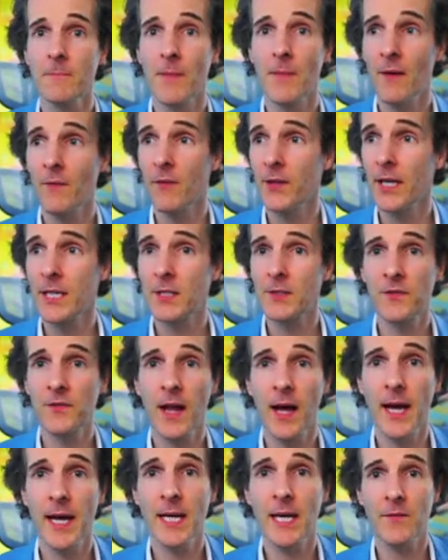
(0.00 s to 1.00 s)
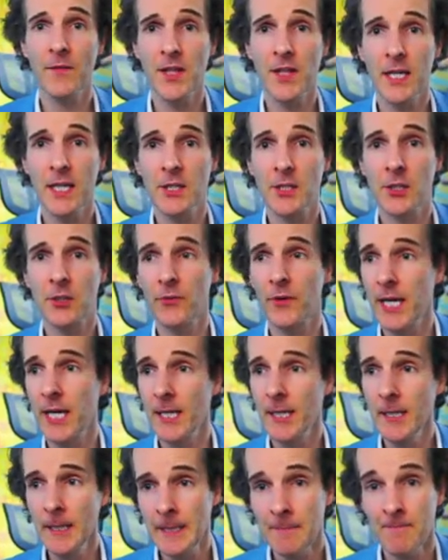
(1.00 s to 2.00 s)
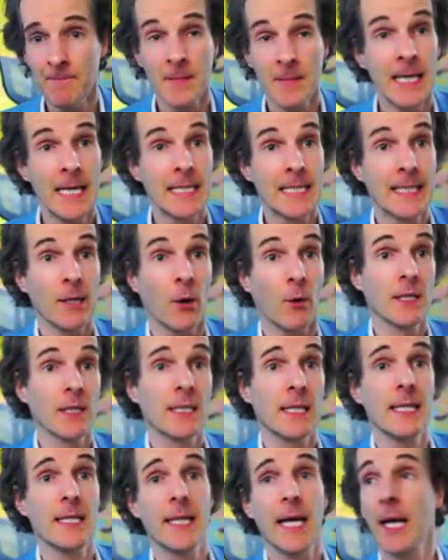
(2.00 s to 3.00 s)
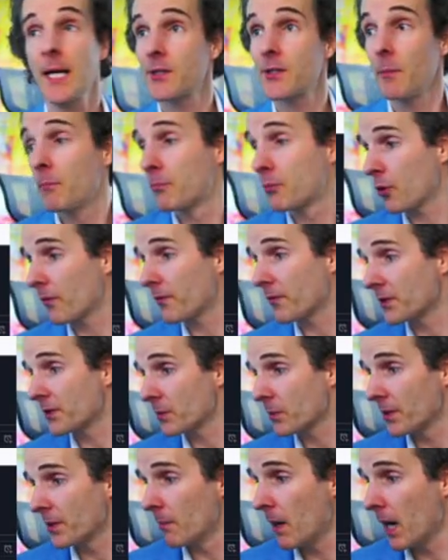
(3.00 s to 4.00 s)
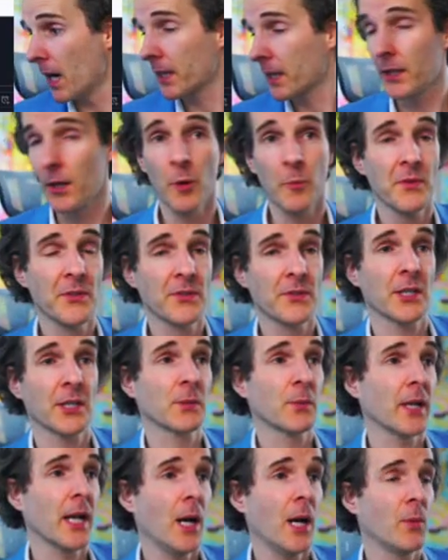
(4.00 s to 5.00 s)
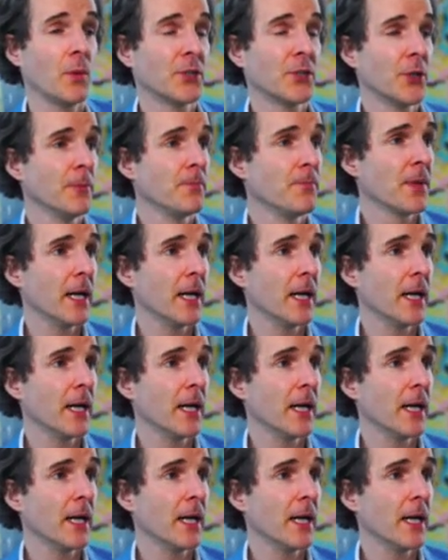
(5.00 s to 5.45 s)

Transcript: Everything is flying. Everything is green. Honestly, take some profits when the market opens. That's what I would do.